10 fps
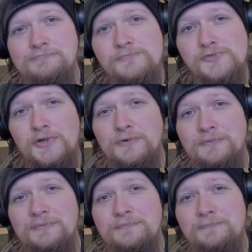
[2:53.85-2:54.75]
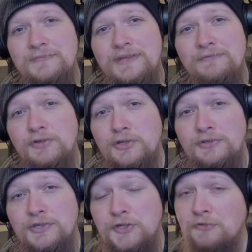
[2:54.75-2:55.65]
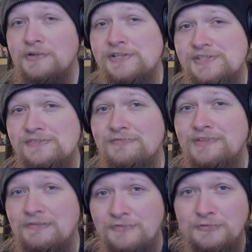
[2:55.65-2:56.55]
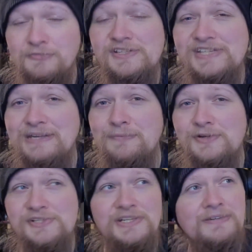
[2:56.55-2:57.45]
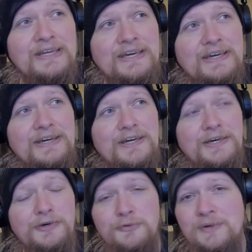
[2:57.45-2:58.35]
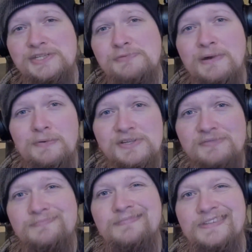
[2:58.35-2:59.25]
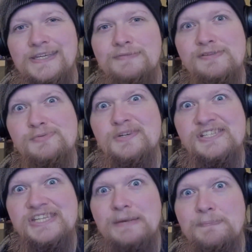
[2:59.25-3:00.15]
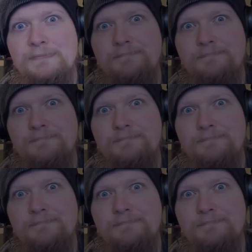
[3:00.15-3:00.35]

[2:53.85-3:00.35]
So if you're curious, then feel free to keep watching. Otherwise, you might want to give this one a skip.